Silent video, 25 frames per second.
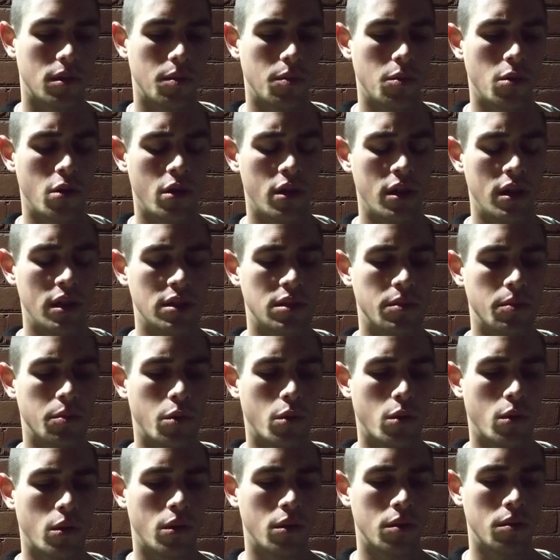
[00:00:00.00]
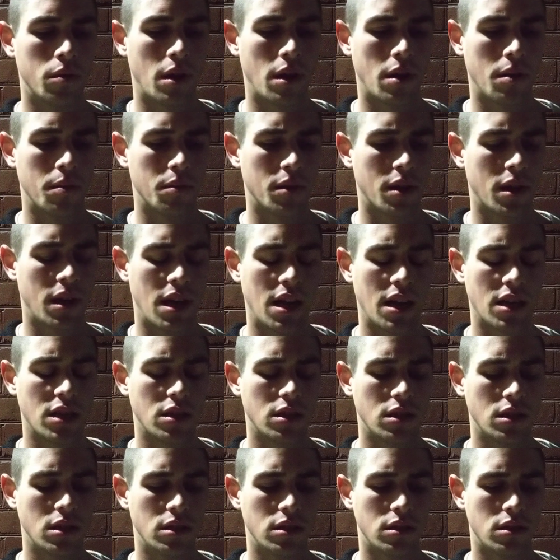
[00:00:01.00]
community is important.
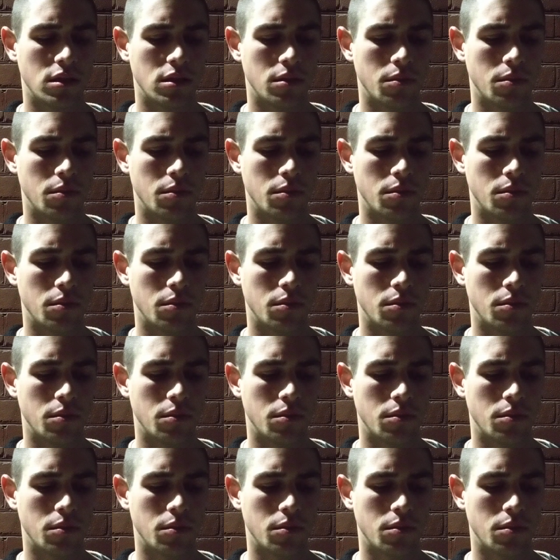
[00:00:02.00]
Connection is